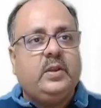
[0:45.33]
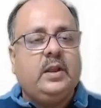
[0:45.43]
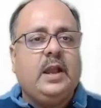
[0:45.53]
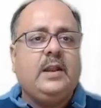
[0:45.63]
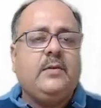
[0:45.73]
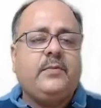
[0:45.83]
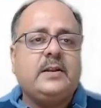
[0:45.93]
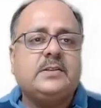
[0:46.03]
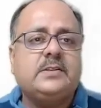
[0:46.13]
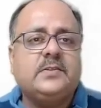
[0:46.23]
Hello
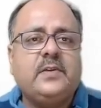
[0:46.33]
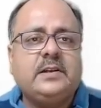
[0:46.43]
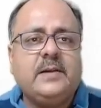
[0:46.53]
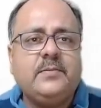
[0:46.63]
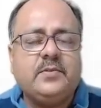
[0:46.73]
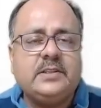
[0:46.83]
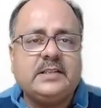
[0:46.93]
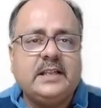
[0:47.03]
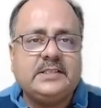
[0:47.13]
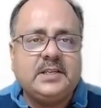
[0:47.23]
friends, welcome to this
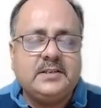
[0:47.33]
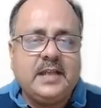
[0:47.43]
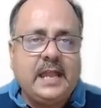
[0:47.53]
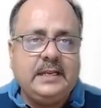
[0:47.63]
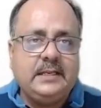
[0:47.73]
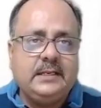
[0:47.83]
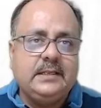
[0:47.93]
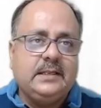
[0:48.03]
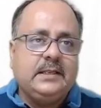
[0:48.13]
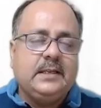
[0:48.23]
lecture 9
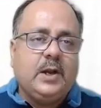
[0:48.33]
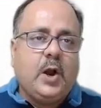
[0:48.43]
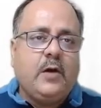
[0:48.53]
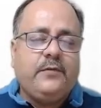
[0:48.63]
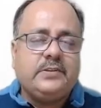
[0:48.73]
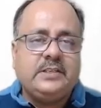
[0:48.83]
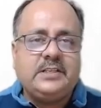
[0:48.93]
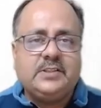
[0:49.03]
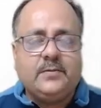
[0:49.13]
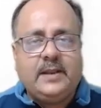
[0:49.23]
of a series
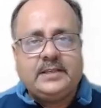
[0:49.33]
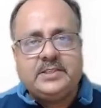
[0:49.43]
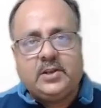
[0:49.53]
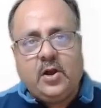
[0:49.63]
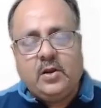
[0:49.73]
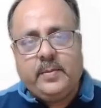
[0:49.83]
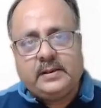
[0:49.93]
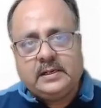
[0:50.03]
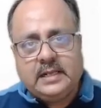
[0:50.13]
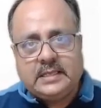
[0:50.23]
of lecture on
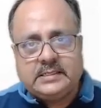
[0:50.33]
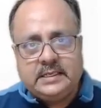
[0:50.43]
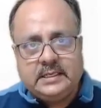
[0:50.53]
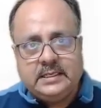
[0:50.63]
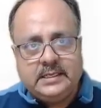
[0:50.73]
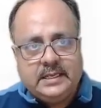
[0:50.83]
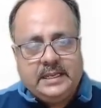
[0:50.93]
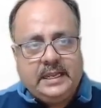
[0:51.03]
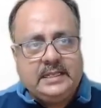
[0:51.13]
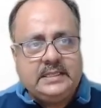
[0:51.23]
metal casting.
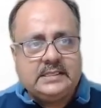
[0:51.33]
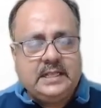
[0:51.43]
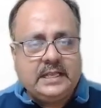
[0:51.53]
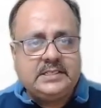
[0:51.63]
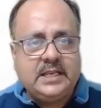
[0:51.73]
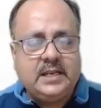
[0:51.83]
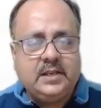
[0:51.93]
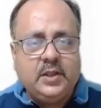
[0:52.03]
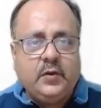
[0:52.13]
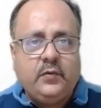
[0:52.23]
In this lecture,
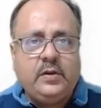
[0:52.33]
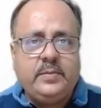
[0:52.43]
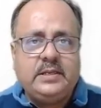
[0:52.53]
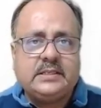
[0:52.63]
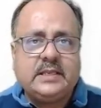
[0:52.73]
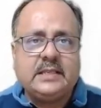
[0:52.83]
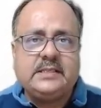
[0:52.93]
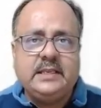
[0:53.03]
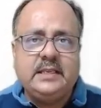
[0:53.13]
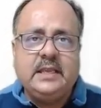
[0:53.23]
we'll be
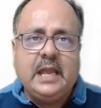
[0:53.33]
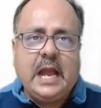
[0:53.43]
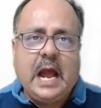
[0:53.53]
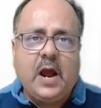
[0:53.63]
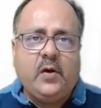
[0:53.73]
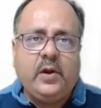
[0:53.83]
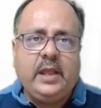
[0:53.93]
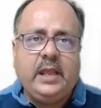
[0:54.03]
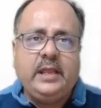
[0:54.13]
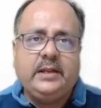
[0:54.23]
discussing how
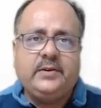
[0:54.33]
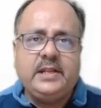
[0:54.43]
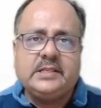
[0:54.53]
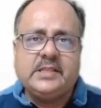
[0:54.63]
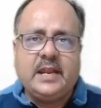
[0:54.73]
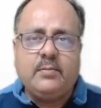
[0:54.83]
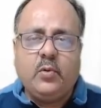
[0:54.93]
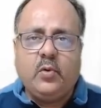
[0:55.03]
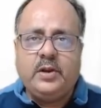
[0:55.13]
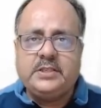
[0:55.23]
a green sand
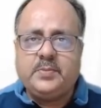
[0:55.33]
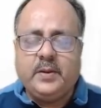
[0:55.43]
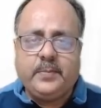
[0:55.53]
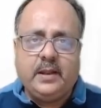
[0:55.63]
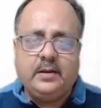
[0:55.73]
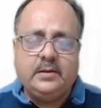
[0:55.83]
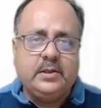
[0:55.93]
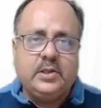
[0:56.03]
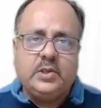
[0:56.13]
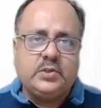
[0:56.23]
mold is prepared.
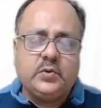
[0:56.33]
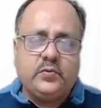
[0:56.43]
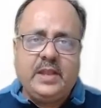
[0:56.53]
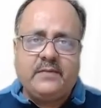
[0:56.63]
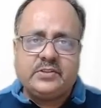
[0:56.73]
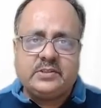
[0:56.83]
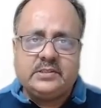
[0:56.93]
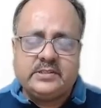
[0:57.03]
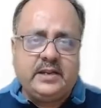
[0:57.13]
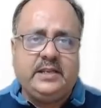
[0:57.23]
So we have
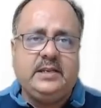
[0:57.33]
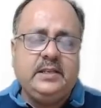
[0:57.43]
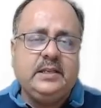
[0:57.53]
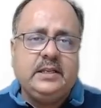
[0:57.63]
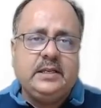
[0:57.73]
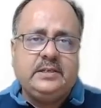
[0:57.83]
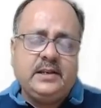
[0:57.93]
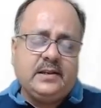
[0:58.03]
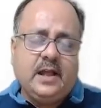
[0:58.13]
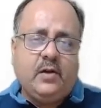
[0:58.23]
studied
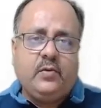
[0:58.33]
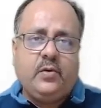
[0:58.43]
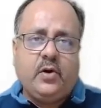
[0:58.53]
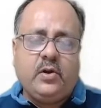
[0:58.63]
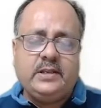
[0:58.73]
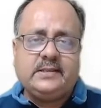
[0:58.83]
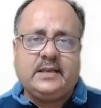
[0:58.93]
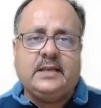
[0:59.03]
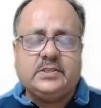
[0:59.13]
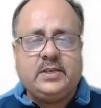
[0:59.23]
till now or
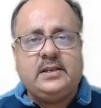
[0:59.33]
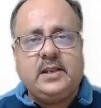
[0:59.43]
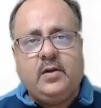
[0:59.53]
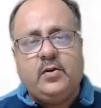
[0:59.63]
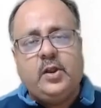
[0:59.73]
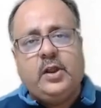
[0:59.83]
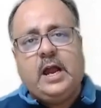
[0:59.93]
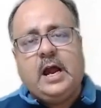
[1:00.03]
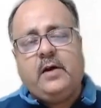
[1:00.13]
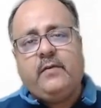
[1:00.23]
discussed till now
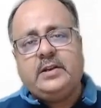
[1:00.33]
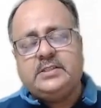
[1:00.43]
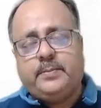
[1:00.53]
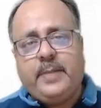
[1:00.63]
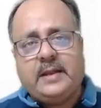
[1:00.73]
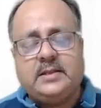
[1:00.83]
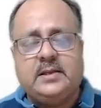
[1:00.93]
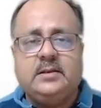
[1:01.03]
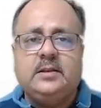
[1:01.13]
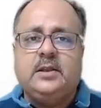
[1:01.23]
what is a
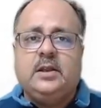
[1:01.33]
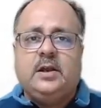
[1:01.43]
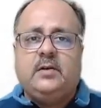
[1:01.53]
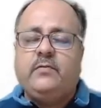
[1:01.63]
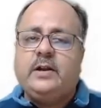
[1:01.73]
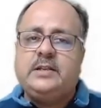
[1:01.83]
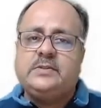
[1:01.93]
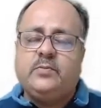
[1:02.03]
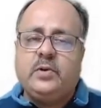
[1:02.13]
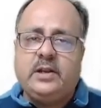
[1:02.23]
pattern, what is
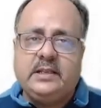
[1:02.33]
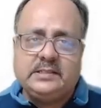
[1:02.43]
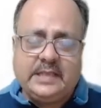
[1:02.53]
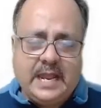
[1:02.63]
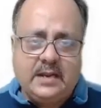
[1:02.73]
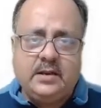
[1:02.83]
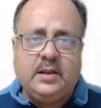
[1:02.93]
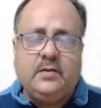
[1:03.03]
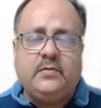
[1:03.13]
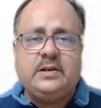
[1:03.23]
molding sand,
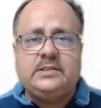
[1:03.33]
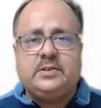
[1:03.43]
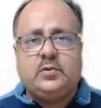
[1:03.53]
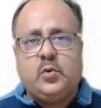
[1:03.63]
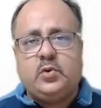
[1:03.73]
what is a core